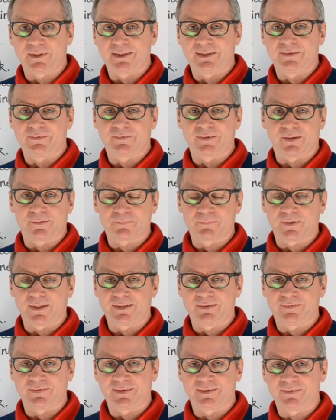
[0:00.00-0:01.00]
these
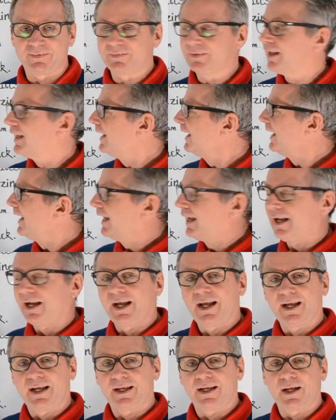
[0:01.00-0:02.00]
phrases.
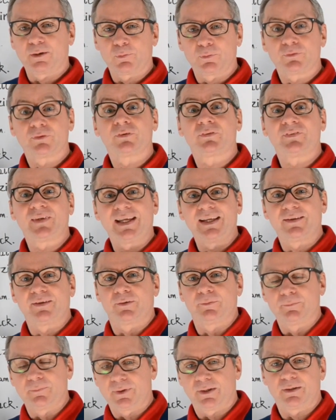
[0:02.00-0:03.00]
I want to say
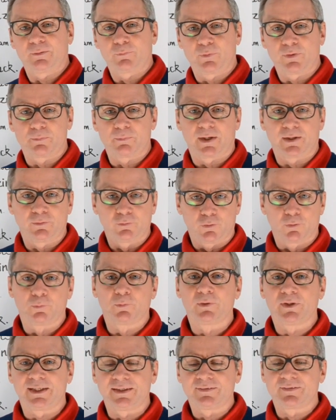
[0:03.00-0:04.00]
them with my
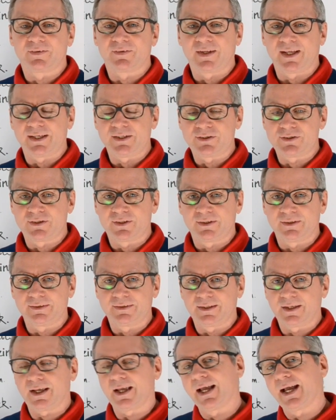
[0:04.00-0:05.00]
normal
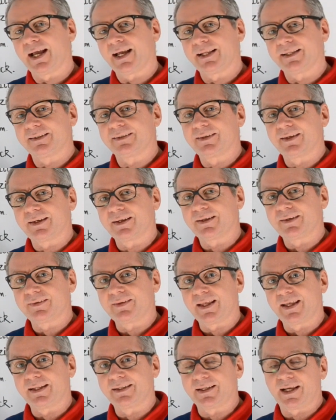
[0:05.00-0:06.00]
intonation, and
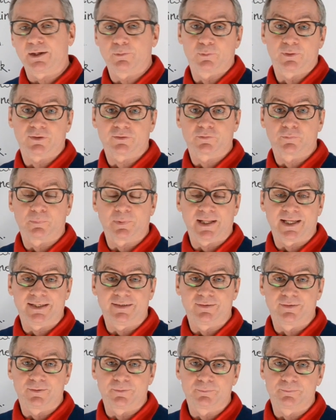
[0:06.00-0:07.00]
then I will
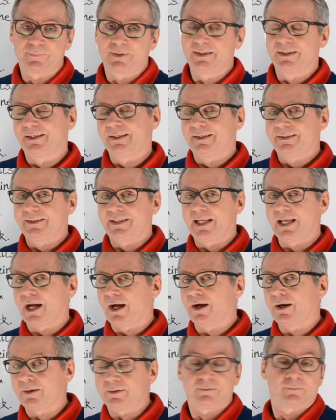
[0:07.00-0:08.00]
explain them. They
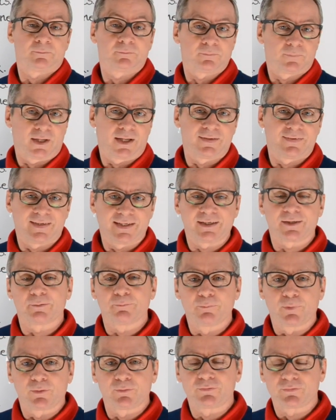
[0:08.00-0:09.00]
are, I think,
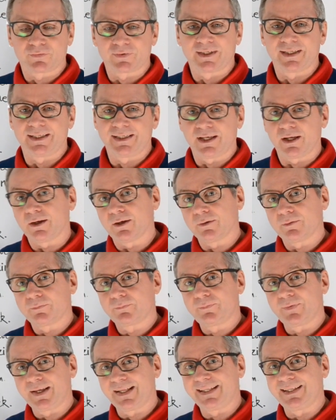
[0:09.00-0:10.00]
mostly
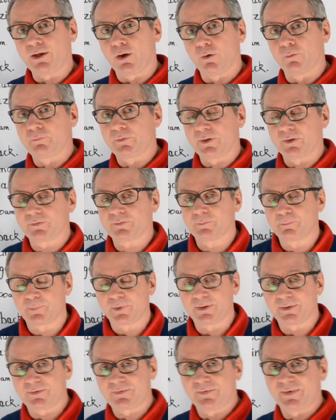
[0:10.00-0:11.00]
fairly obvious,
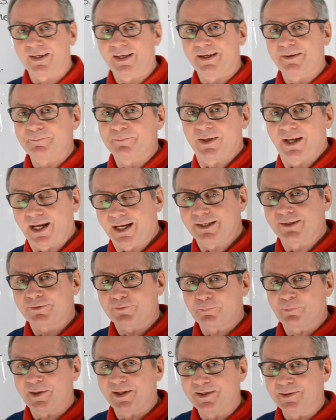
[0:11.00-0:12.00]
but I'll
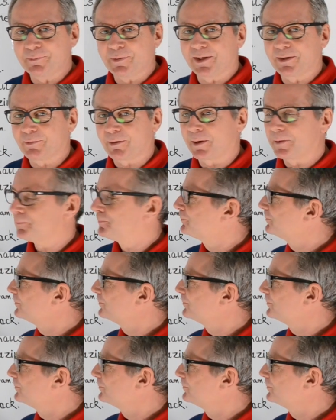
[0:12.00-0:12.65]
explain them anyway.